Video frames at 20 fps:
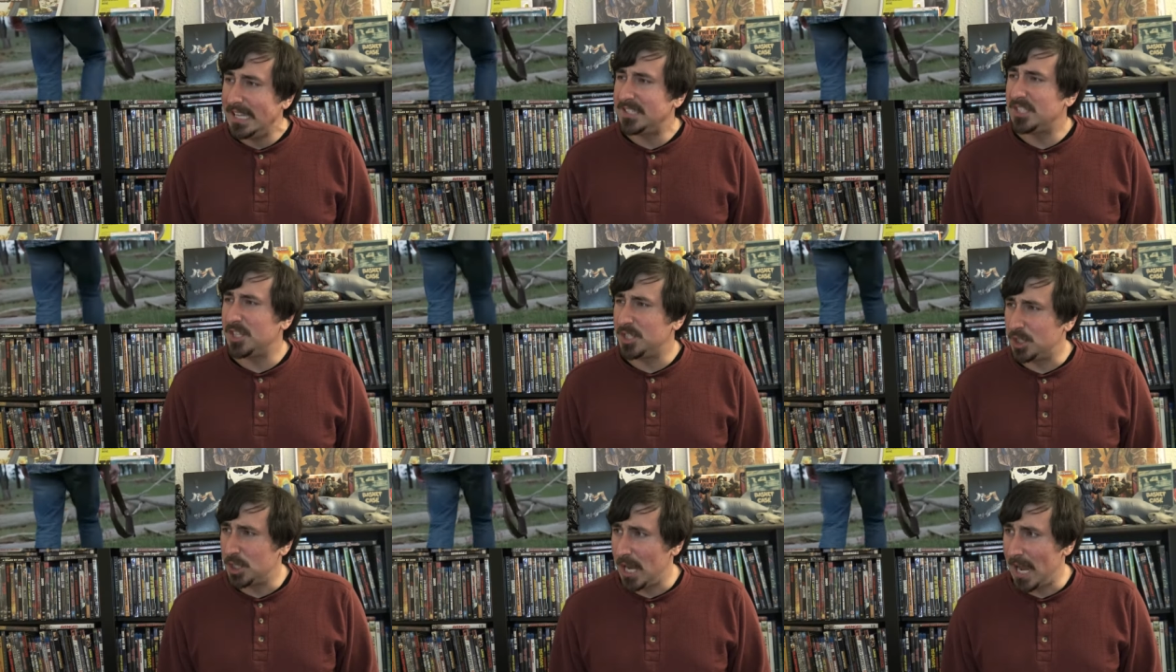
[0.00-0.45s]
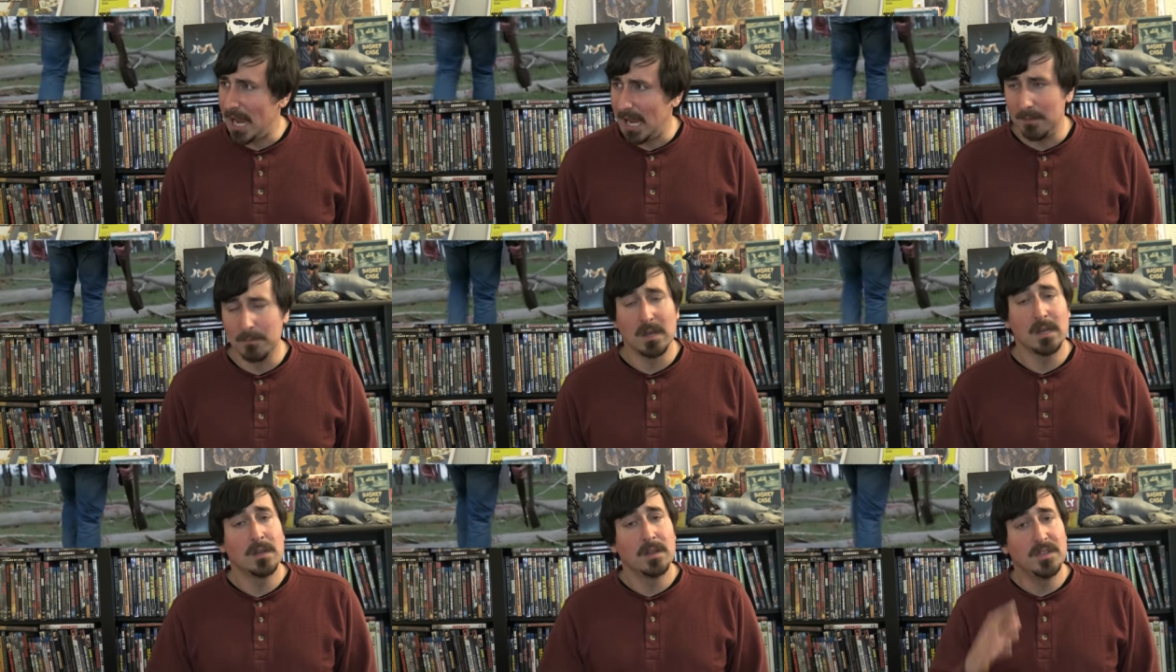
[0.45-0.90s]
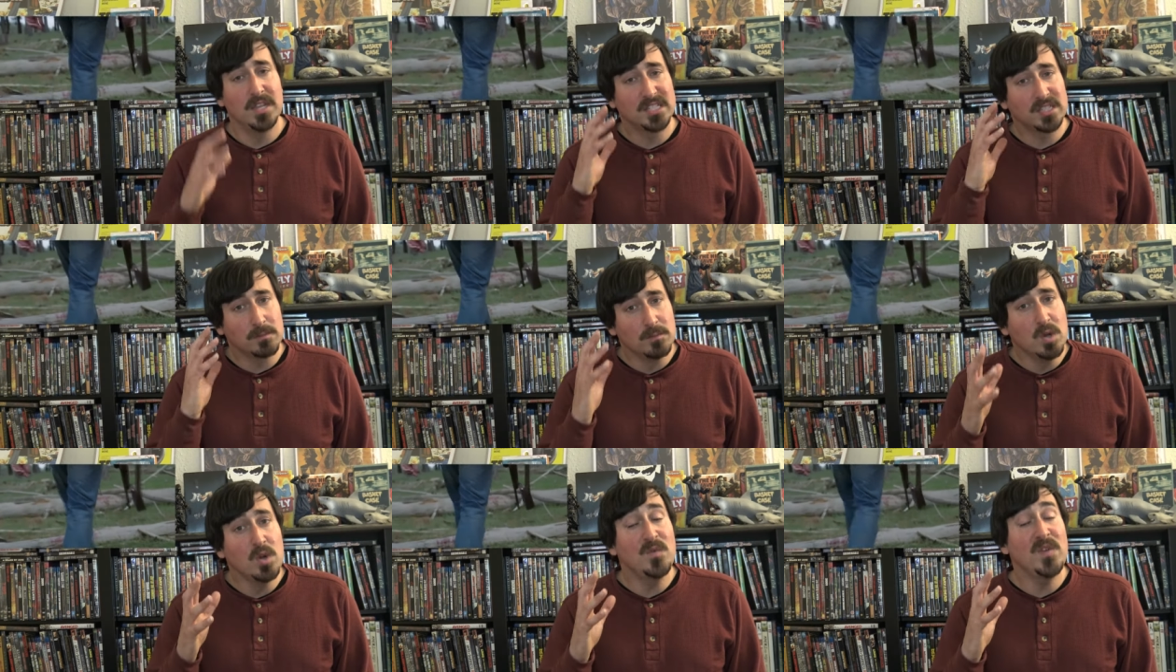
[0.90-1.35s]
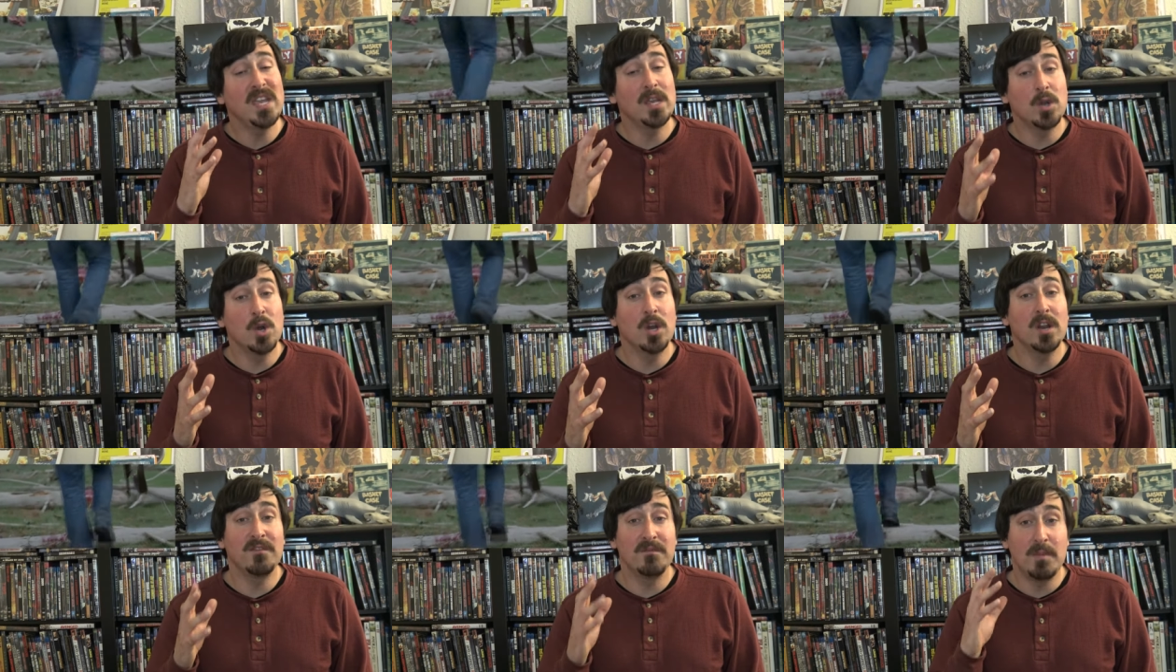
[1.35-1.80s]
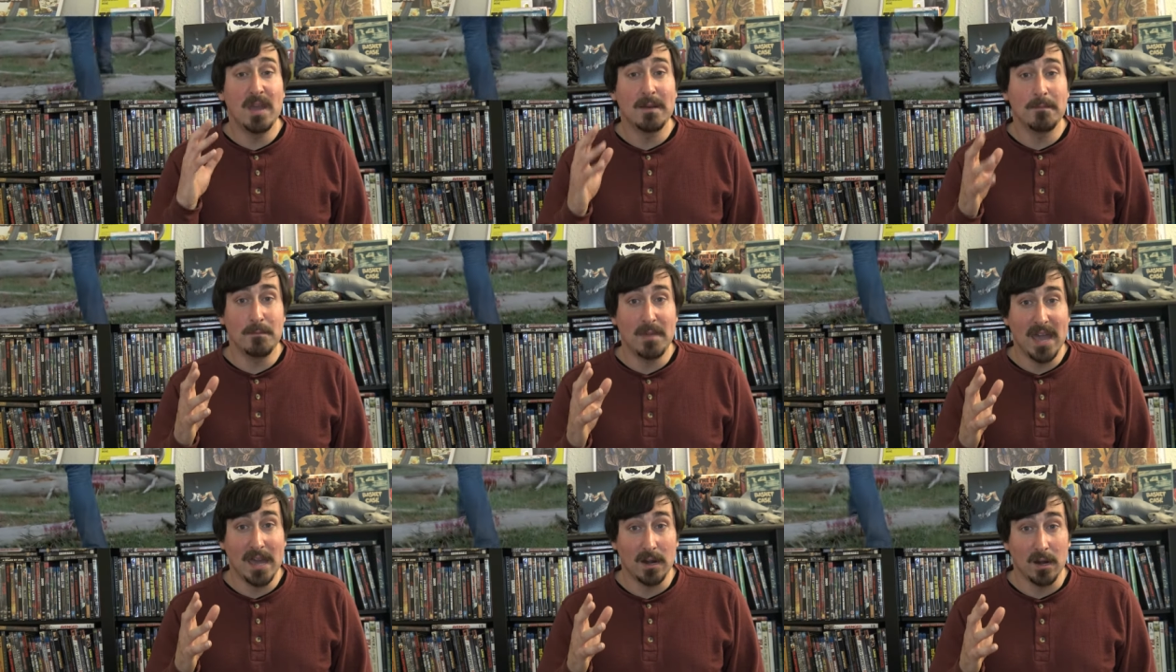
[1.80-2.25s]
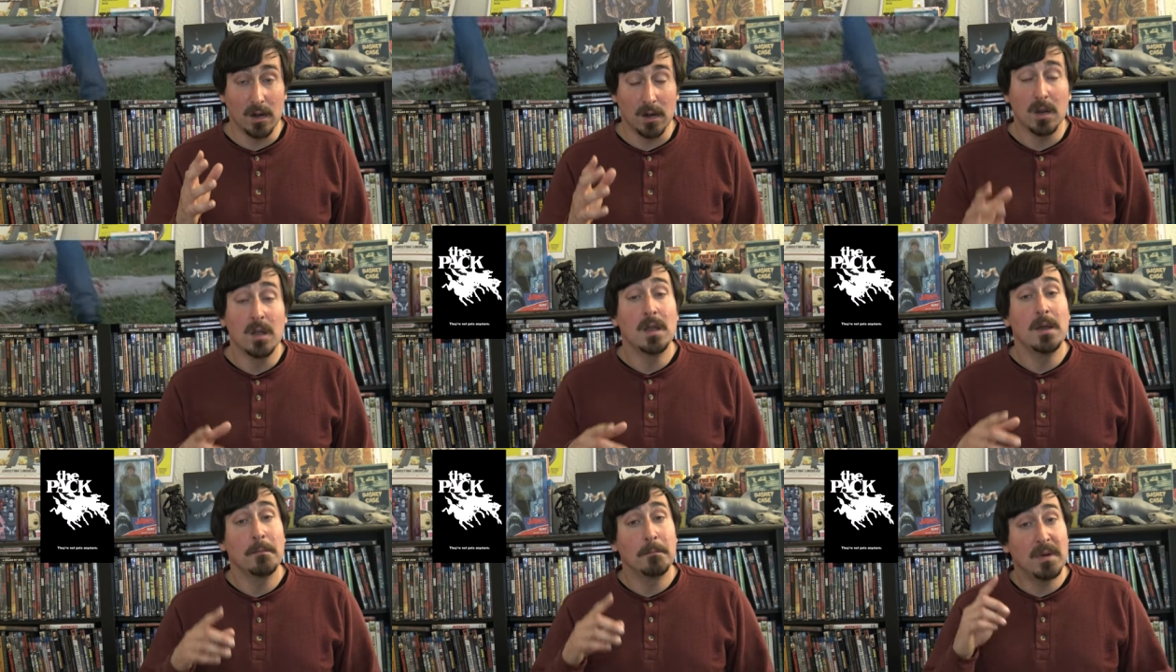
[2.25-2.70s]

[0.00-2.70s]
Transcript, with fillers: It's a shame. This movie could have been better.